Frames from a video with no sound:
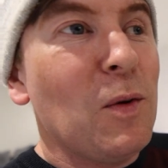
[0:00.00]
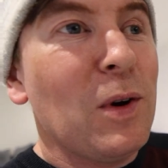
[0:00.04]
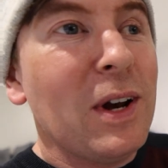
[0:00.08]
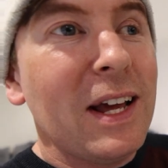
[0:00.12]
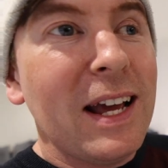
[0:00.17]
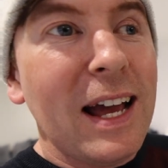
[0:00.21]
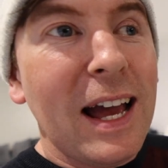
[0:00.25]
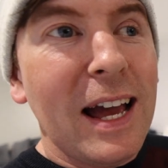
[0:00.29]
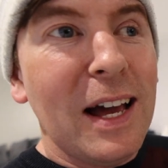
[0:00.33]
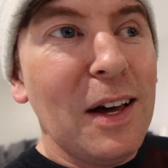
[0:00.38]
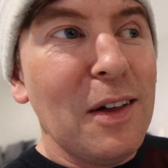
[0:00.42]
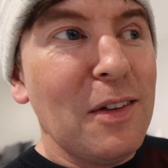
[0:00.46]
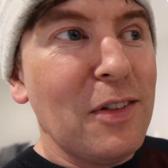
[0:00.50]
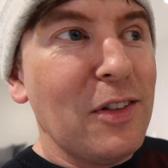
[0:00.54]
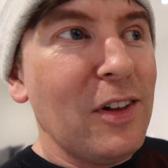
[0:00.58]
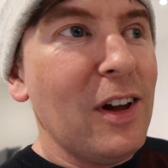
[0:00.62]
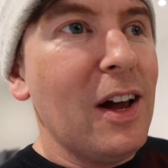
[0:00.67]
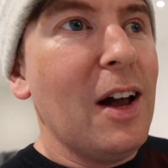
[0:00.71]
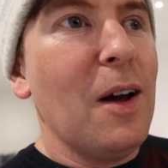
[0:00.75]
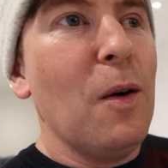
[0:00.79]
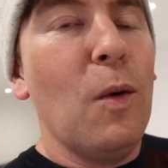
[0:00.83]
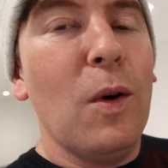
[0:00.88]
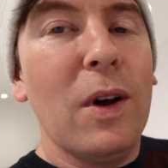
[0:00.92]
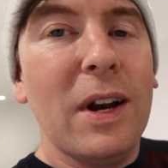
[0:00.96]
I want to get
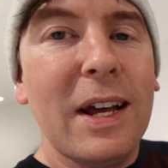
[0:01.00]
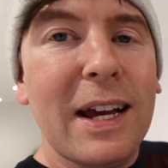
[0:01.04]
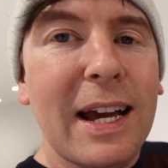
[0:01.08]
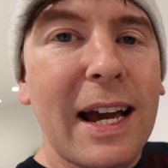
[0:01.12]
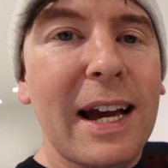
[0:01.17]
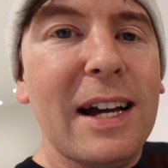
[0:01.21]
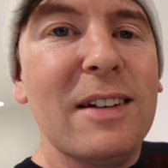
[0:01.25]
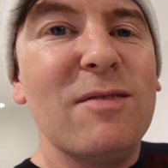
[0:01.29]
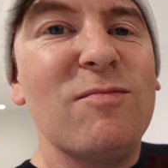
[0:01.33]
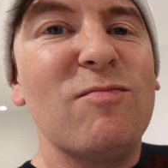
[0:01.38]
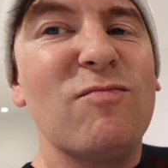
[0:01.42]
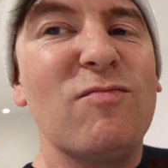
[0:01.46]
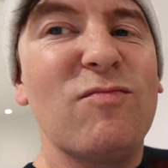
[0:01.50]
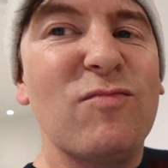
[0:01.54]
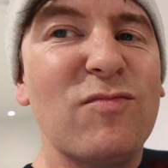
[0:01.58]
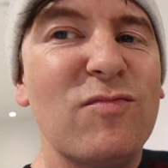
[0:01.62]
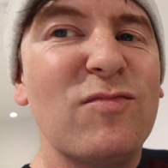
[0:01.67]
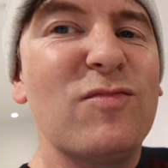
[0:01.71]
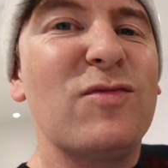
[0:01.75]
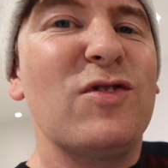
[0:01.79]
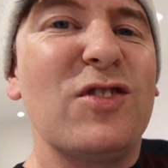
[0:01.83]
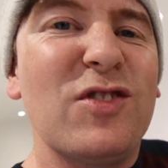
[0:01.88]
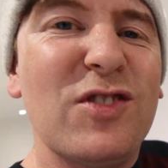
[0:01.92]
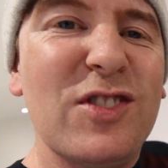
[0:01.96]
healthier. I want to get,
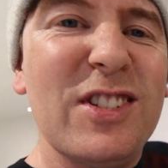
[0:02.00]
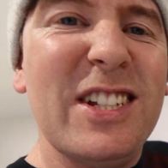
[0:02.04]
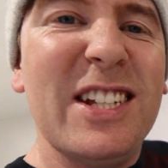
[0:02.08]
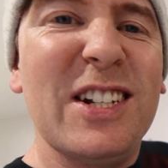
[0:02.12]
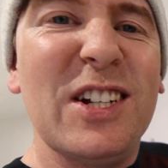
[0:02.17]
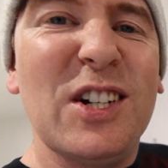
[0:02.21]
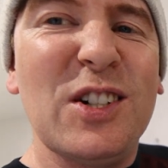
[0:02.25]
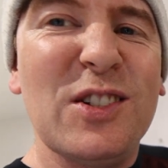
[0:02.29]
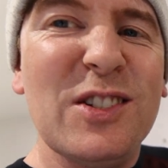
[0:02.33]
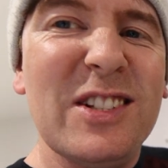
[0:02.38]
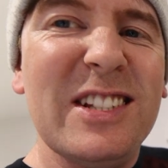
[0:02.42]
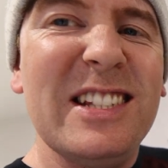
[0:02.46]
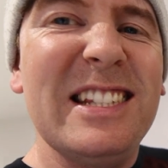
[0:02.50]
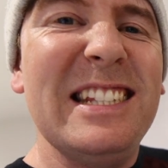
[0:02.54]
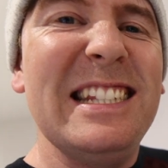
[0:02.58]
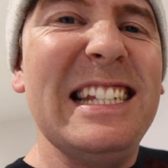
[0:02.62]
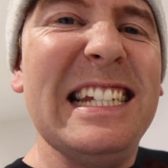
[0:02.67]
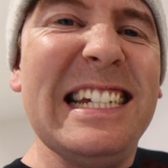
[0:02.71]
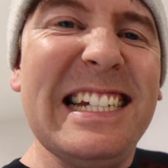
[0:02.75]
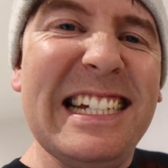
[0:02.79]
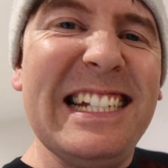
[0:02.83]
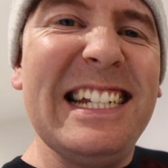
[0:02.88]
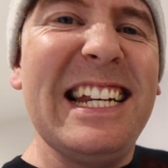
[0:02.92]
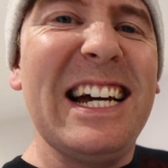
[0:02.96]
you know,
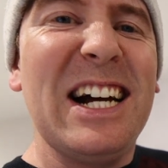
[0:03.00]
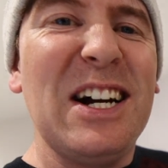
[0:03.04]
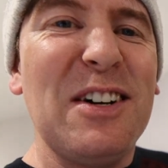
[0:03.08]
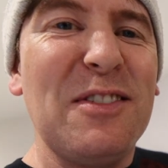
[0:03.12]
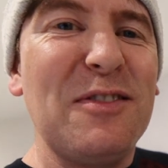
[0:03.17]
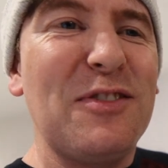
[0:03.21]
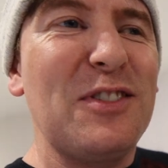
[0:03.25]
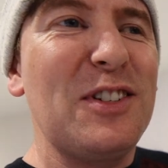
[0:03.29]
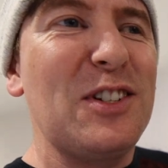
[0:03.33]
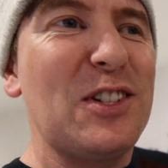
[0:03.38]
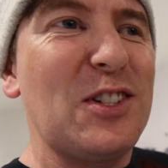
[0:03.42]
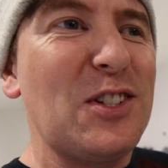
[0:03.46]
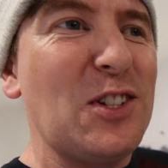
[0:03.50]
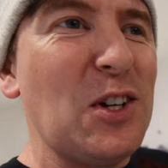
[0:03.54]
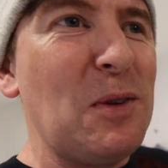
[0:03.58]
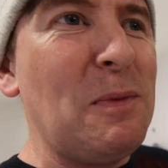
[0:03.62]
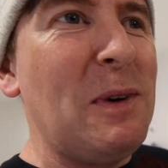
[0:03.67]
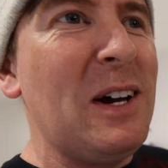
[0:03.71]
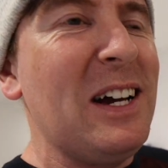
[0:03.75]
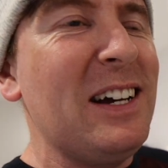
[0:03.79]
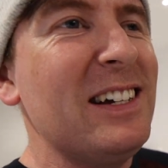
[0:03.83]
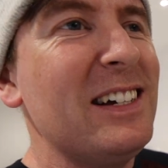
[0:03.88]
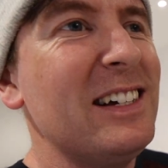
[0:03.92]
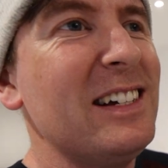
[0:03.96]
leaned out for the
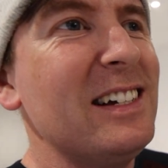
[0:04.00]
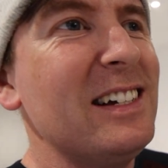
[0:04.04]
summer.